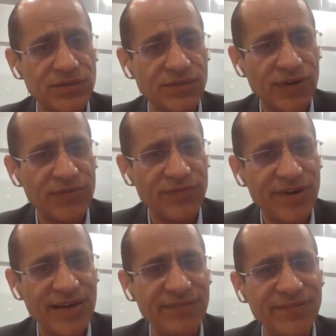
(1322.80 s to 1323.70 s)
one
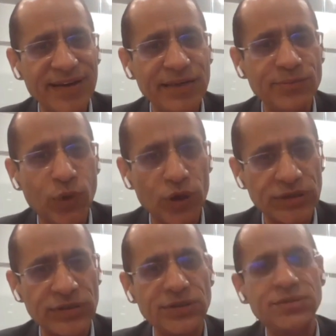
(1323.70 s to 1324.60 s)
very, very
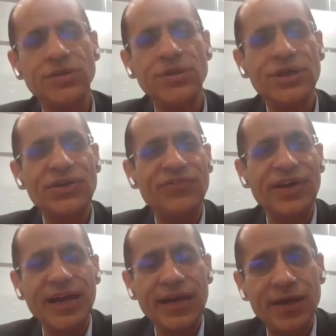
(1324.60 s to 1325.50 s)
important
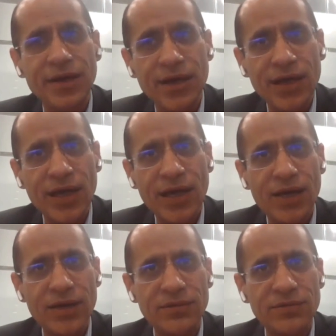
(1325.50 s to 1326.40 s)
way
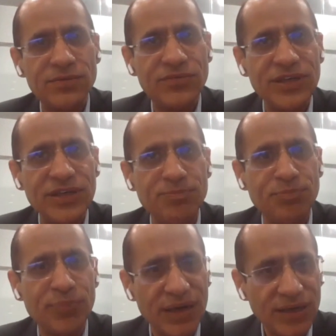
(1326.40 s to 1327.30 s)
we
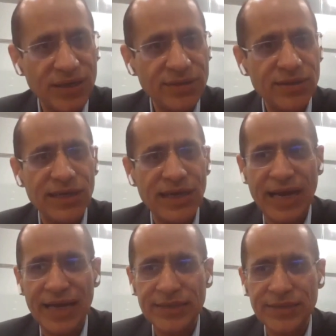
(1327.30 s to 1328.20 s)
build
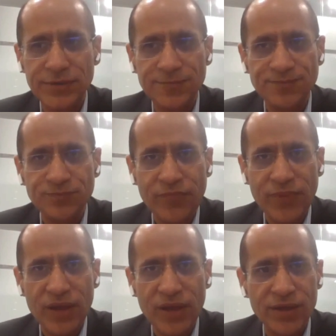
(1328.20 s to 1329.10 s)
and
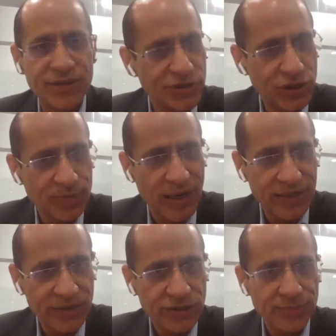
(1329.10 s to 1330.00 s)
nurture
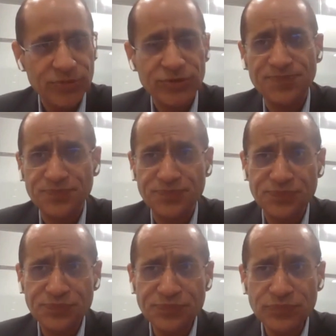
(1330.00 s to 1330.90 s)
partnerships.
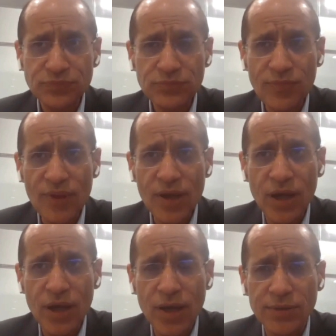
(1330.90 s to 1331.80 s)

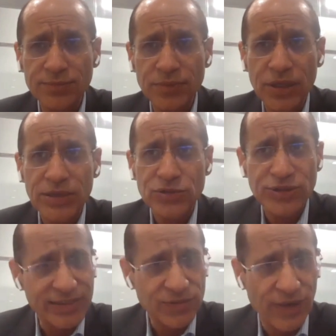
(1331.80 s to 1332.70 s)
So
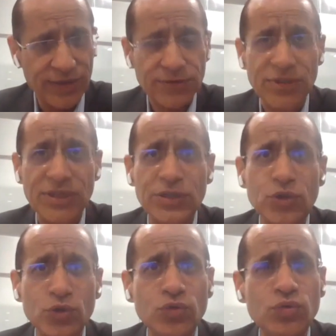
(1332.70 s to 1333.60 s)
that's one.
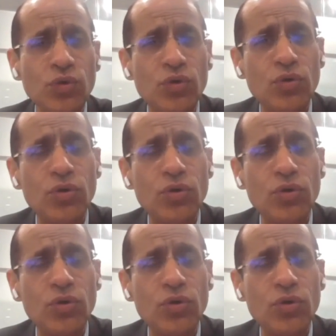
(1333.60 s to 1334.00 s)
Two,